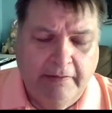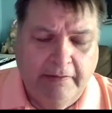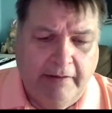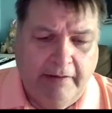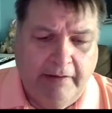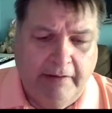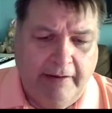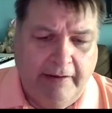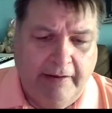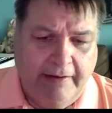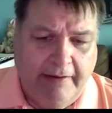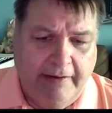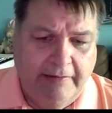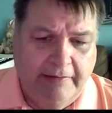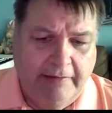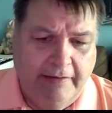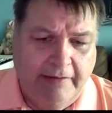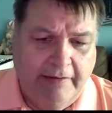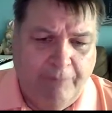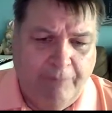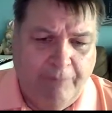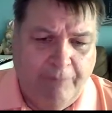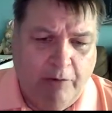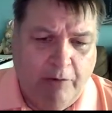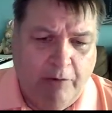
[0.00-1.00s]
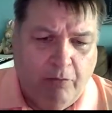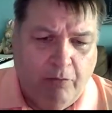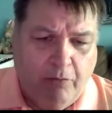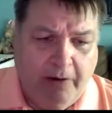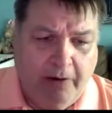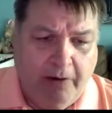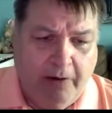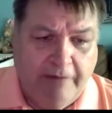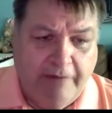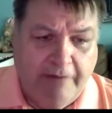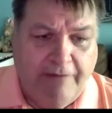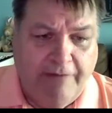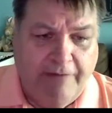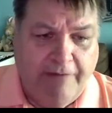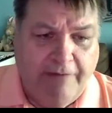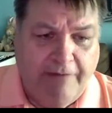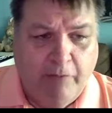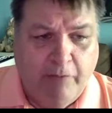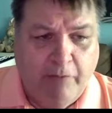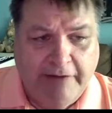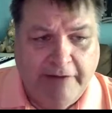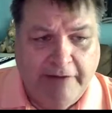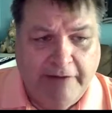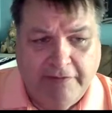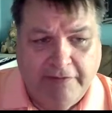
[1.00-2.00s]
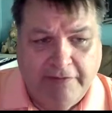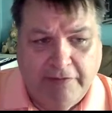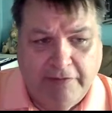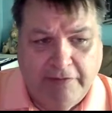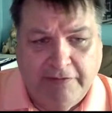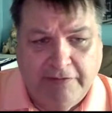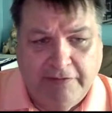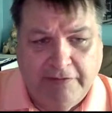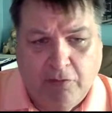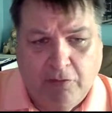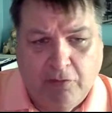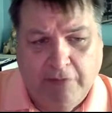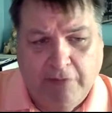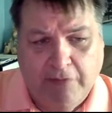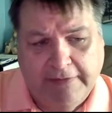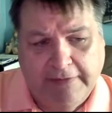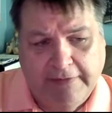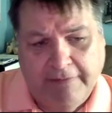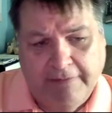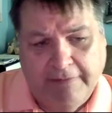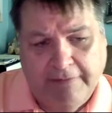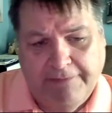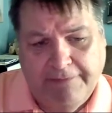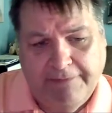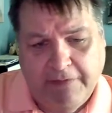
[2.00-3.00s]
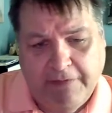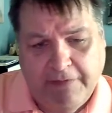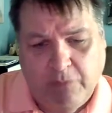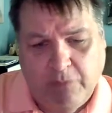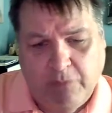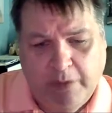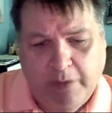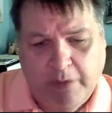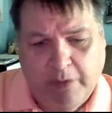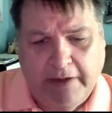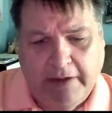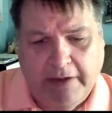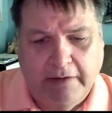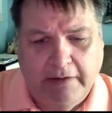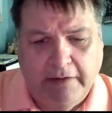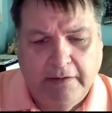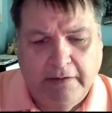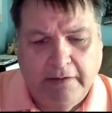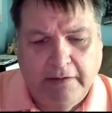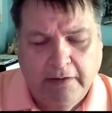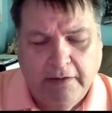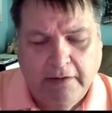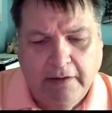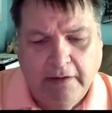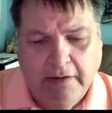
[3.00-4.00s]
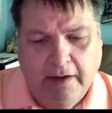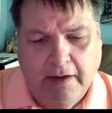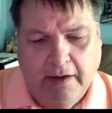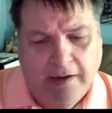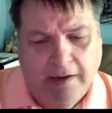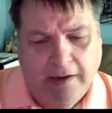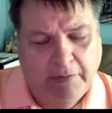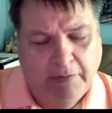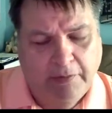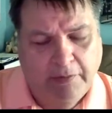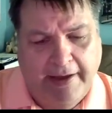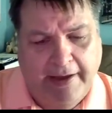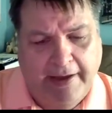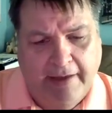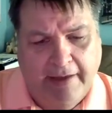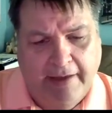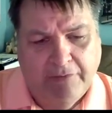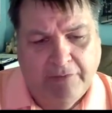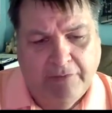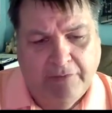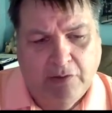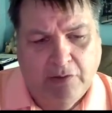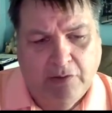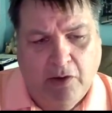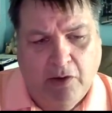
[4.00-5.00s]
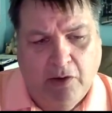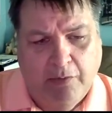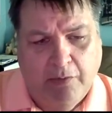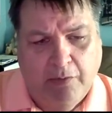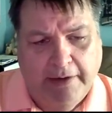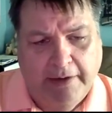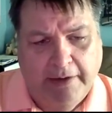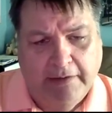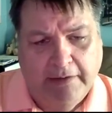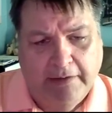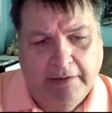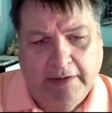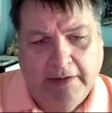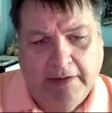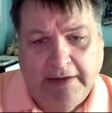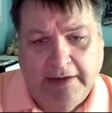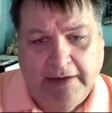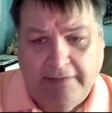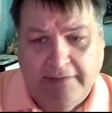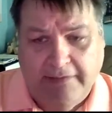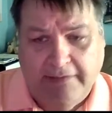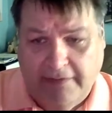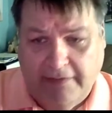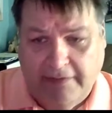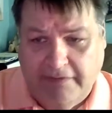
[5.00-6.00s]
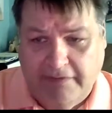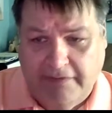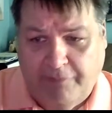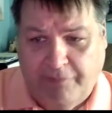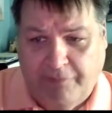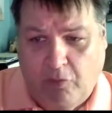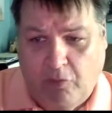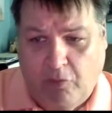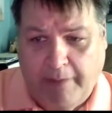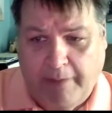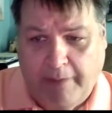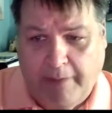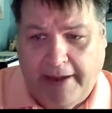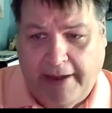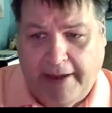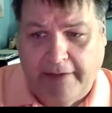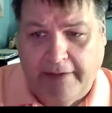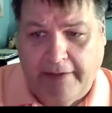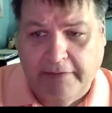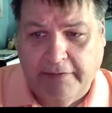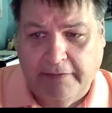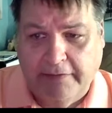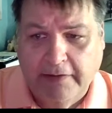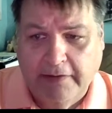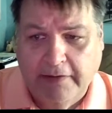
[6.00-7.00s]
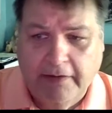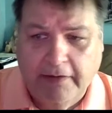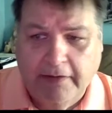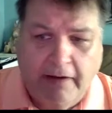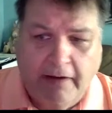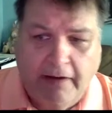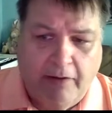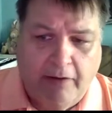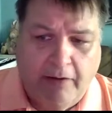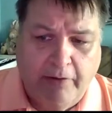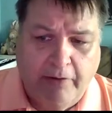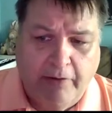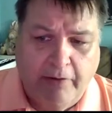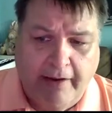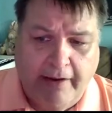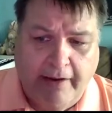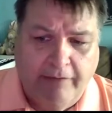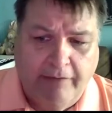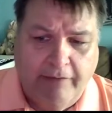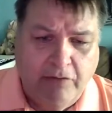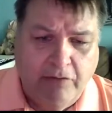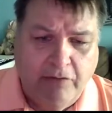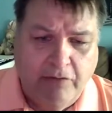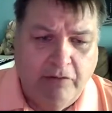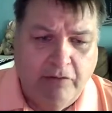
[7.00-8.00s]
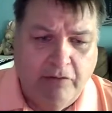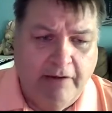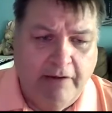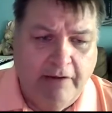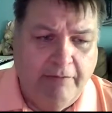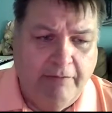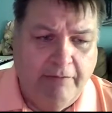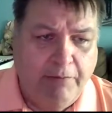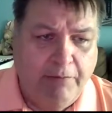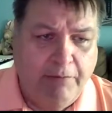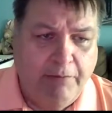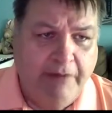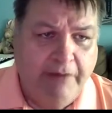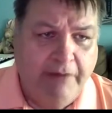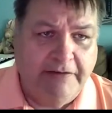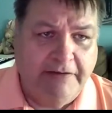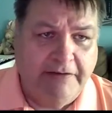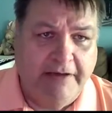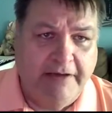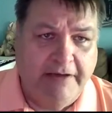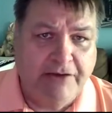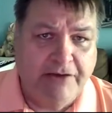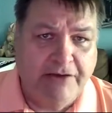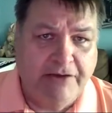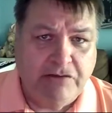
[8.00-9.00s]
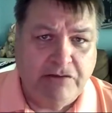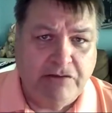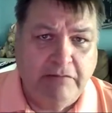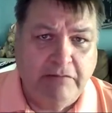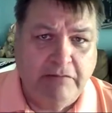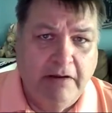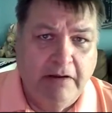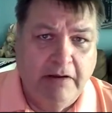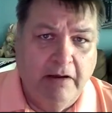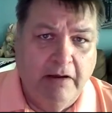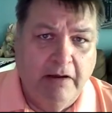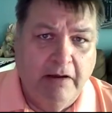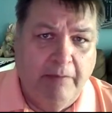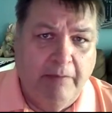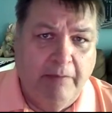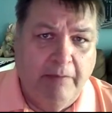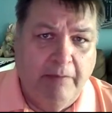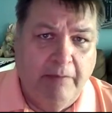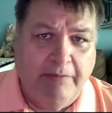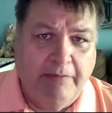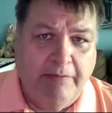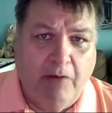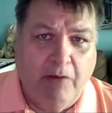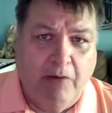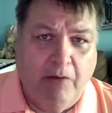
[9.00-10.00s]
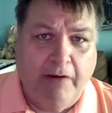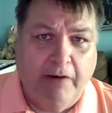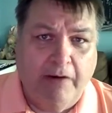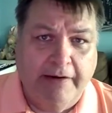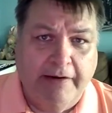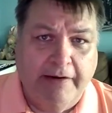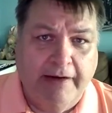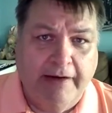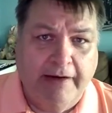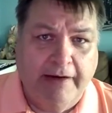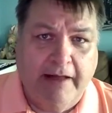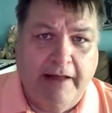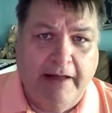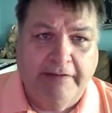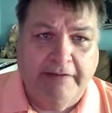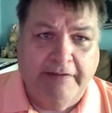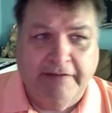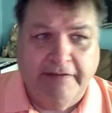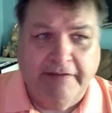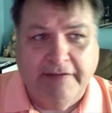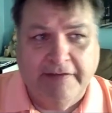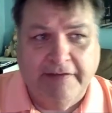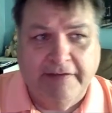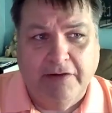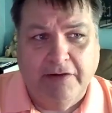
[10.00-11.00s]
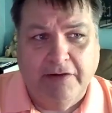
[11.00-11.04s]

And if we were running 5 weeks on this course, in the 5th week, I would have you go in this format, I would have you give a presentation about the market analysis.